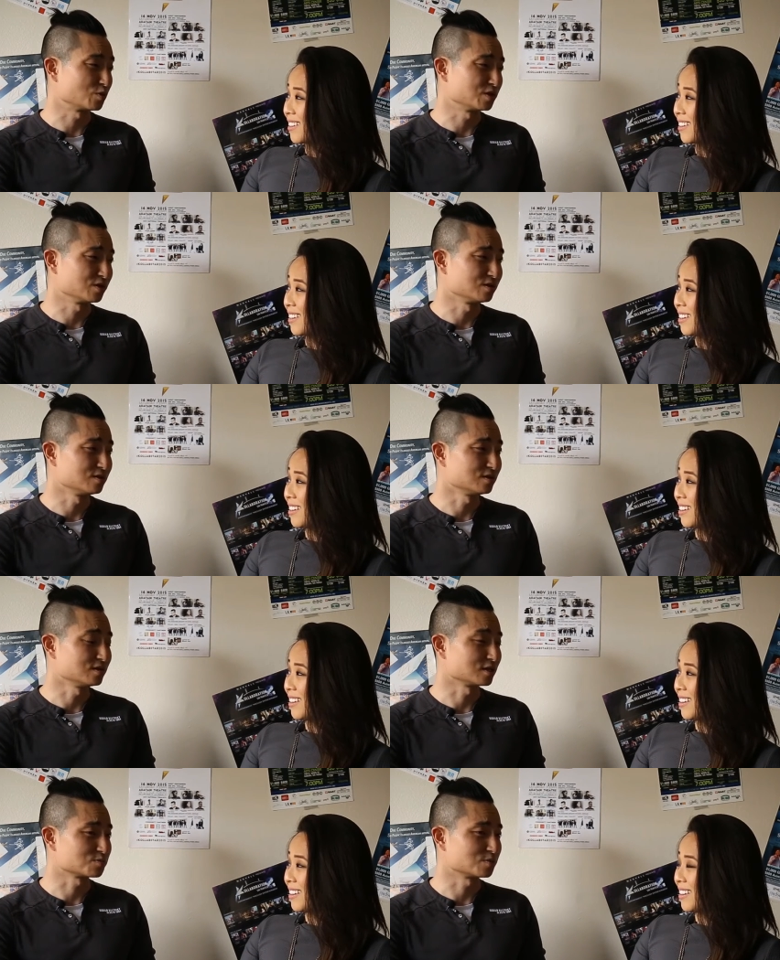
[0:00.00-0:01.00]
Speaker 1: weird
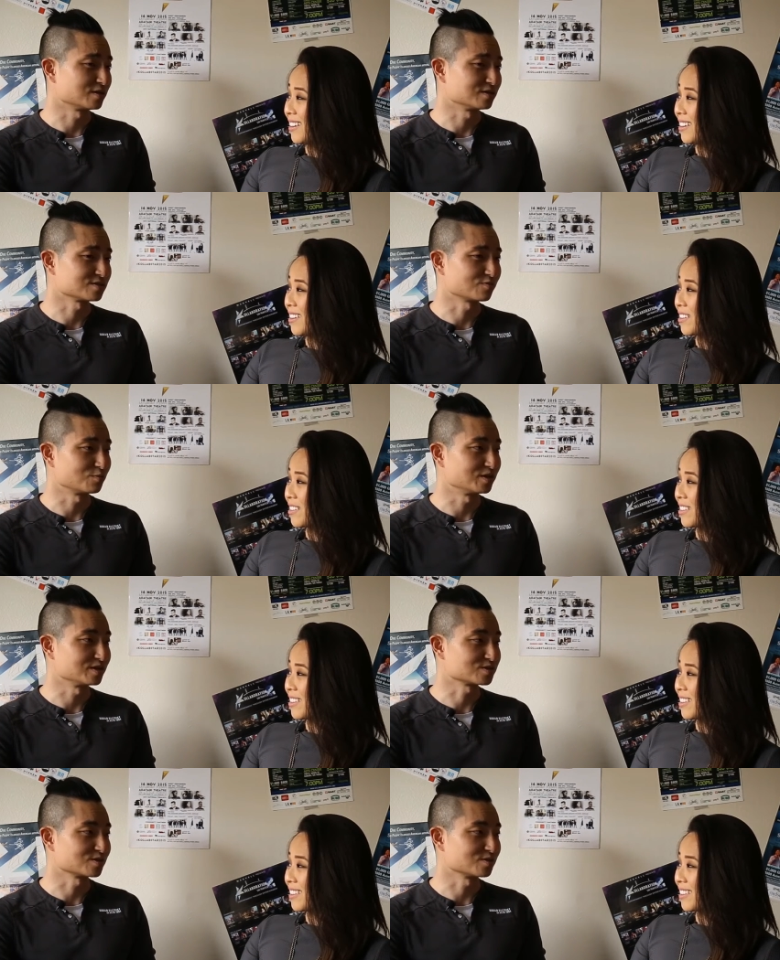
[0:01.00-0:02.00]
experience for
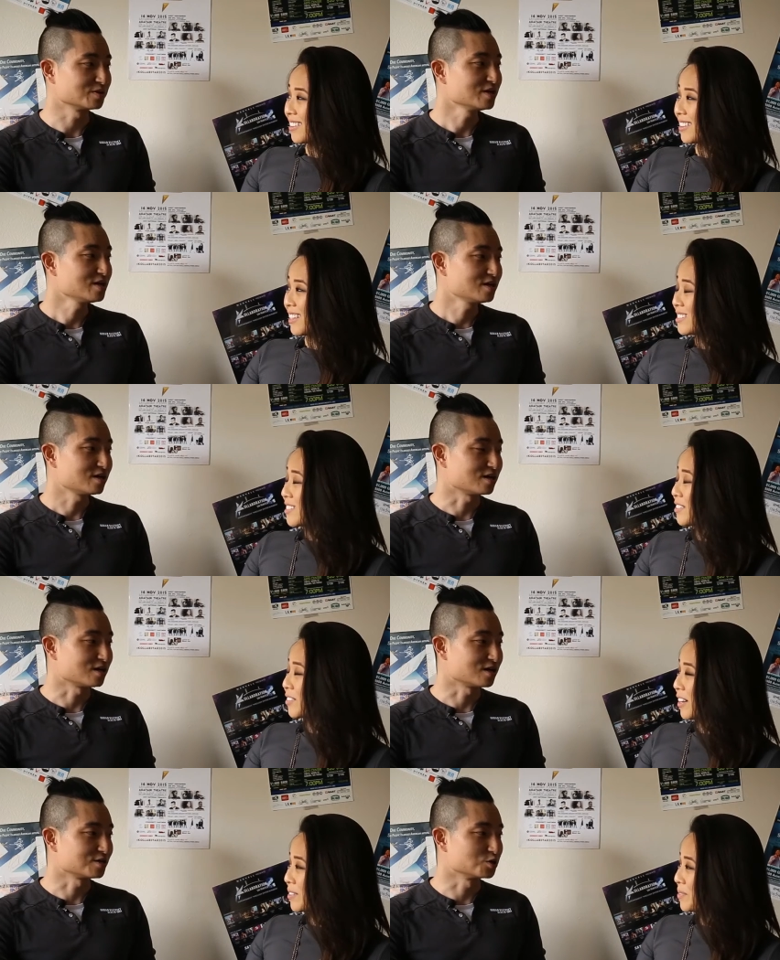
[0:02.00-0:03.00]
me. So that's um,
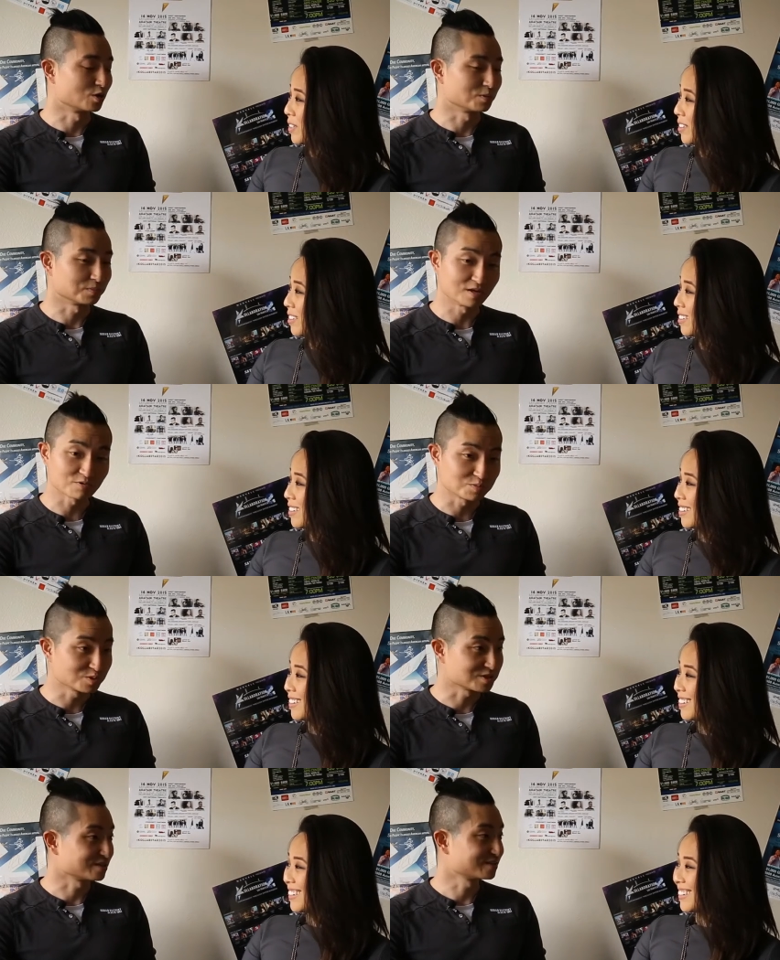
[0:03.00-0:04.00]
incredible. Uh, Europe loves
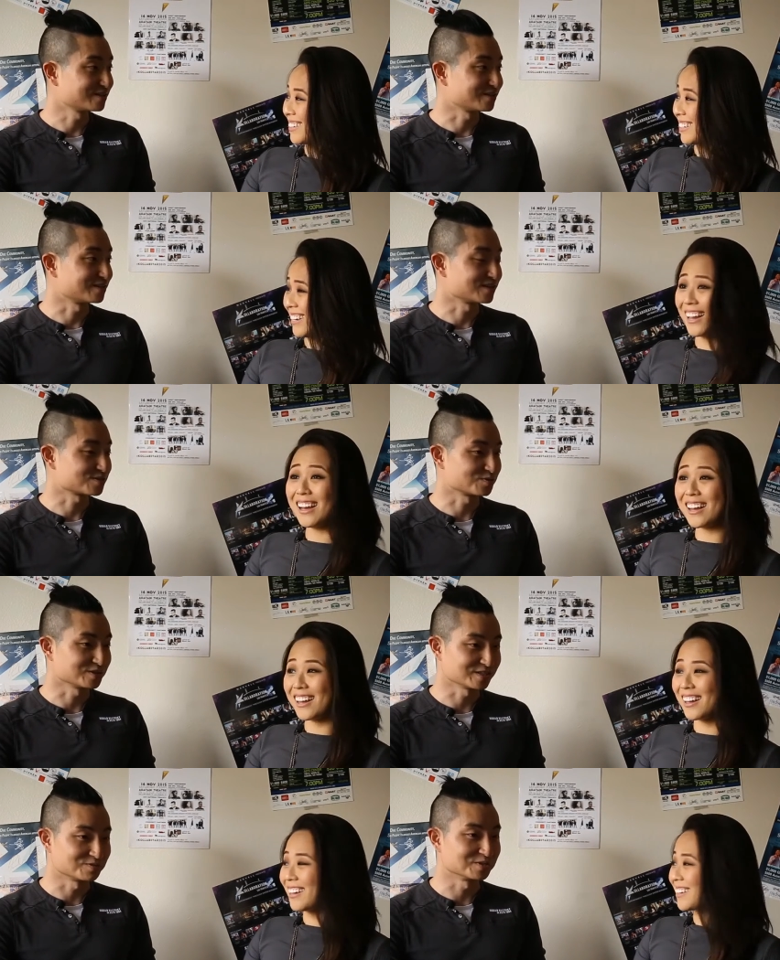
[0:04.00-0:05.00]
music,
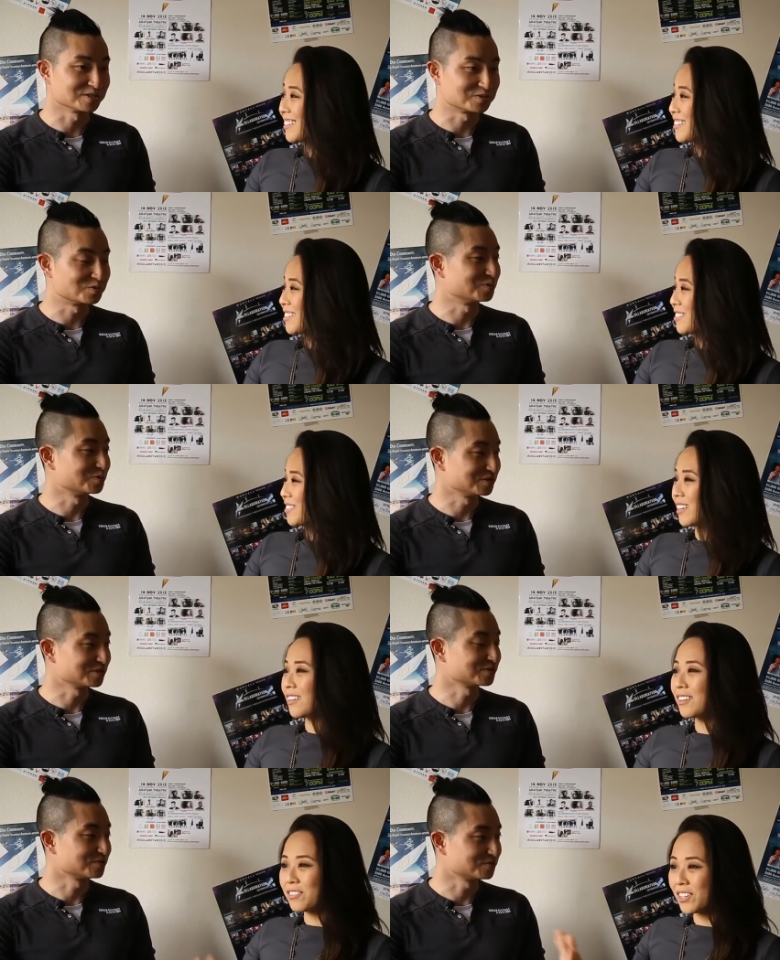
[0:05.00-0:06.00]
yeah, really, really, cool. Really
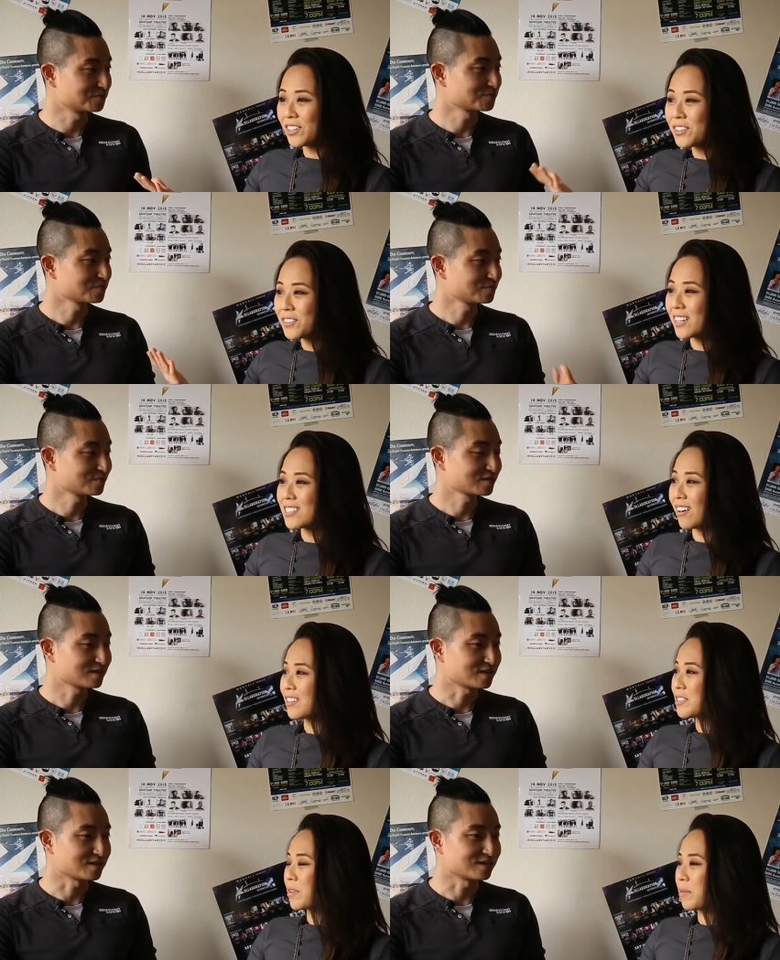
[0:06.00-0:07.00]
they love
Speaker 2: cool. you. That's
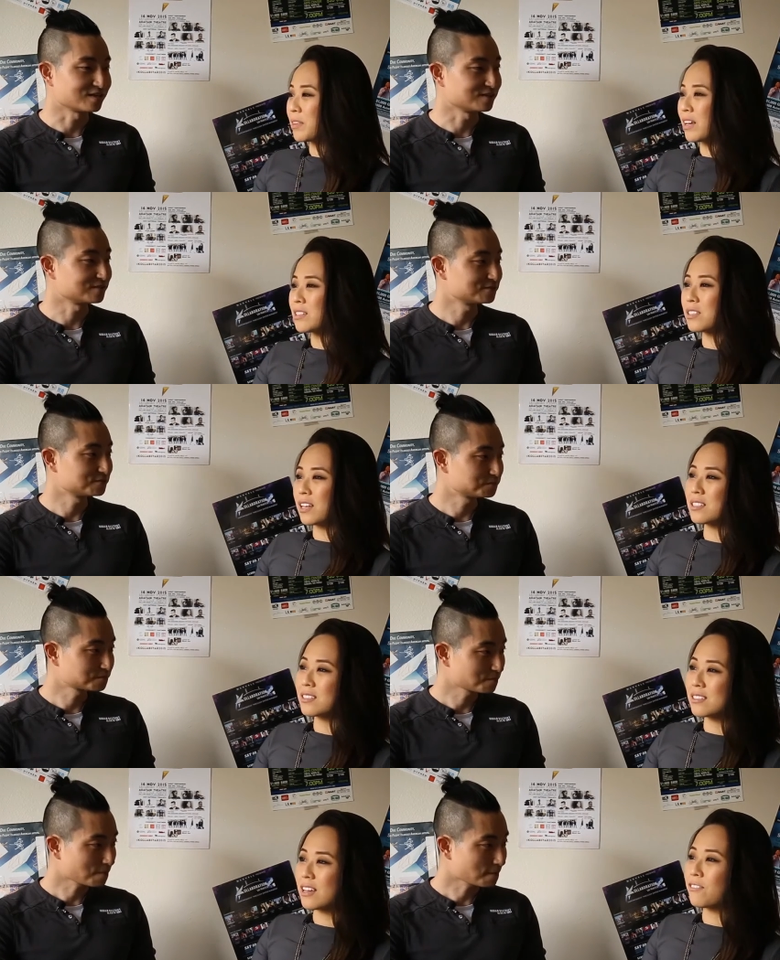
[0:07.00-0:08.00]
awesome. Yeah. I mean, that's
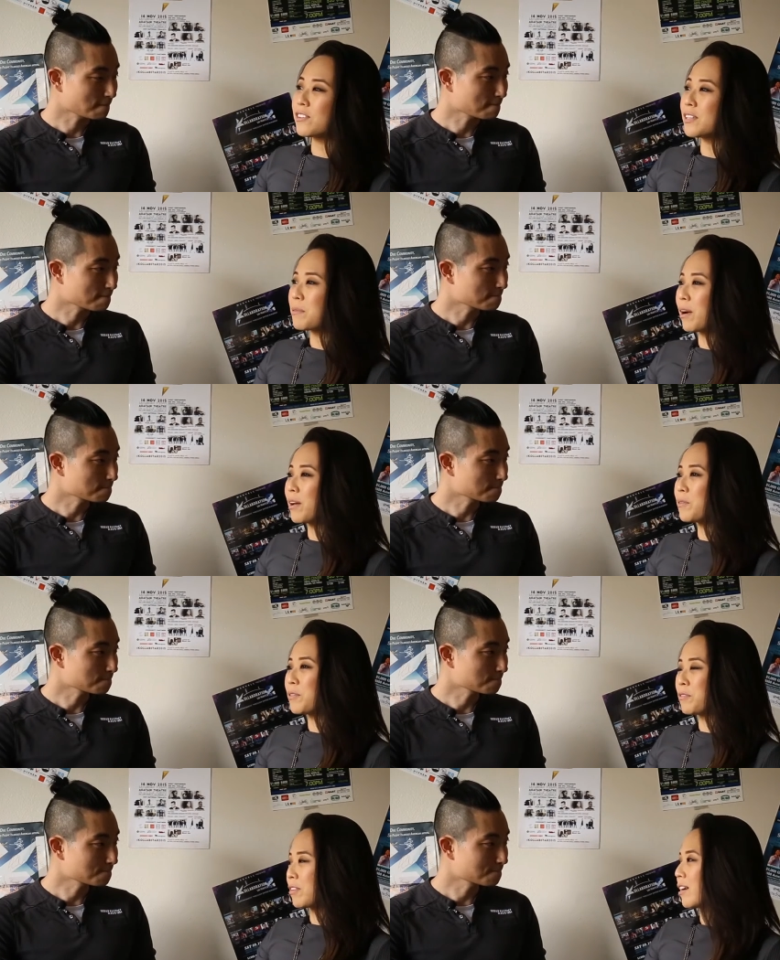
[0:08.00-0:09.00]
that's definitely probably
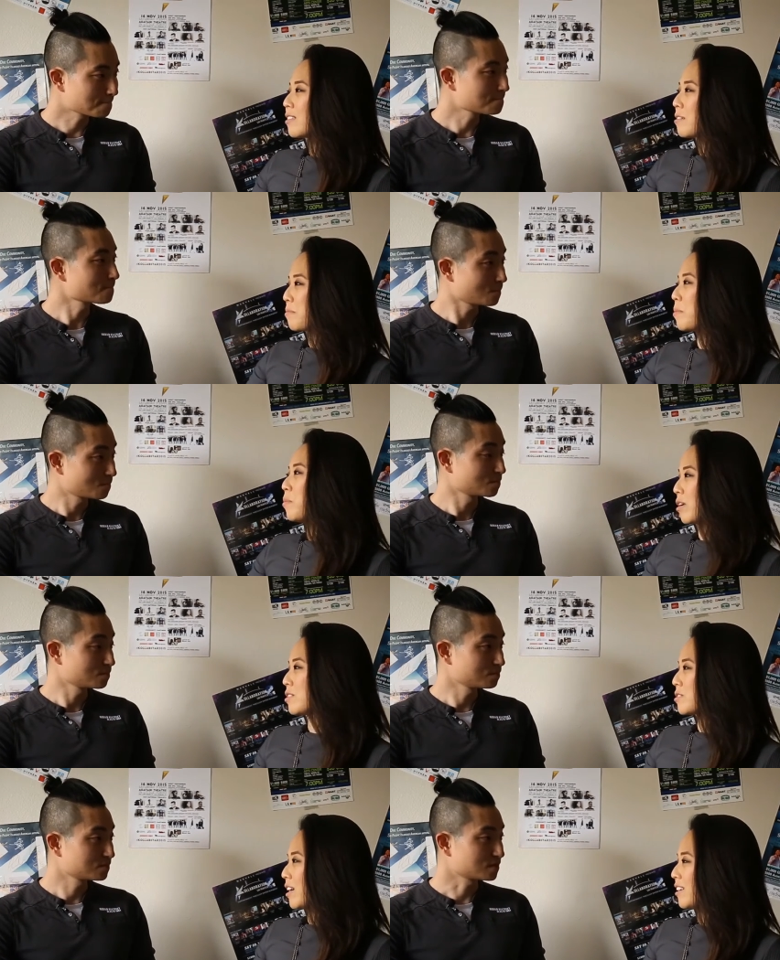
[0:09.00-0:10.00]
one for like the
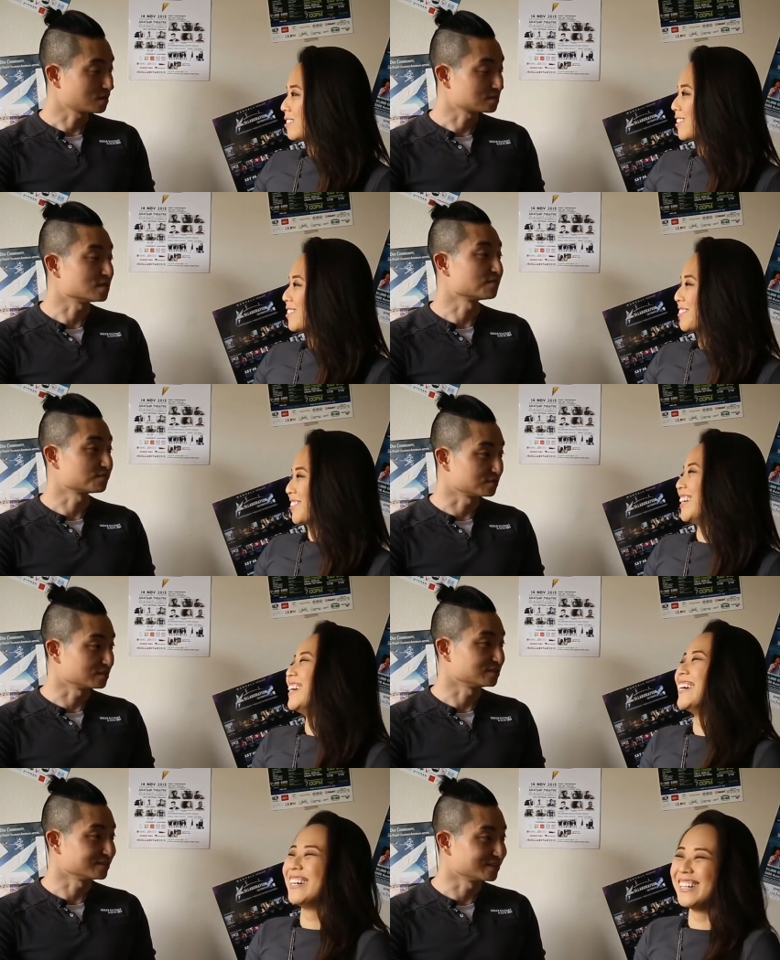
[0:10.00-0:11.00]
memoirs, right down
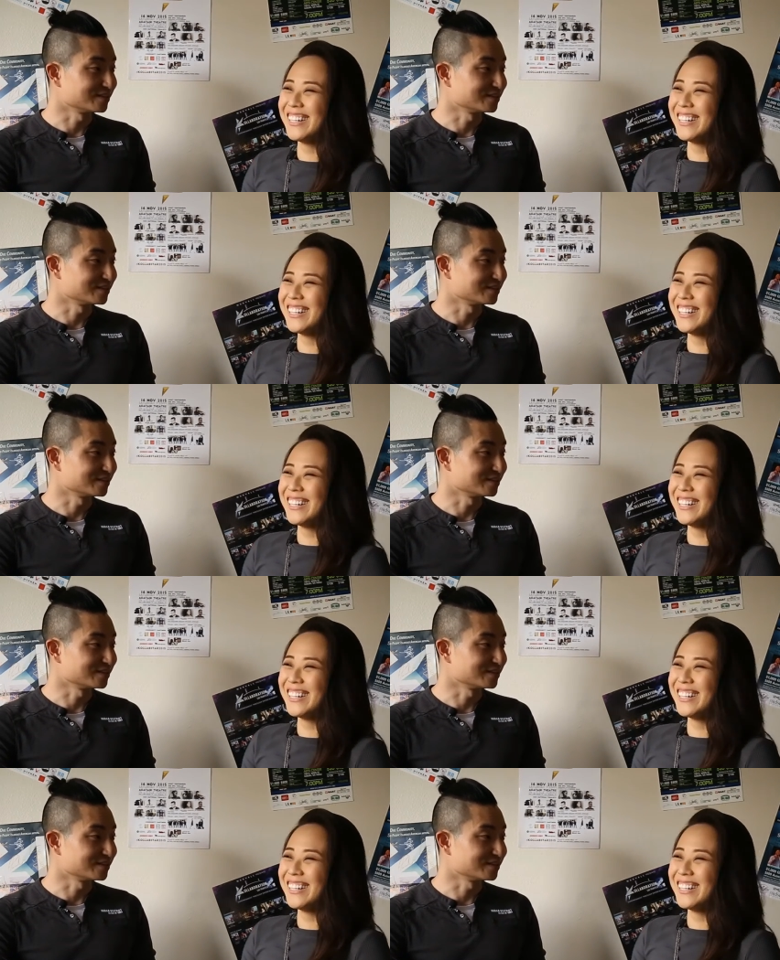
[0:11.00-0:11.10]
definitely.
Speaker 1: the road.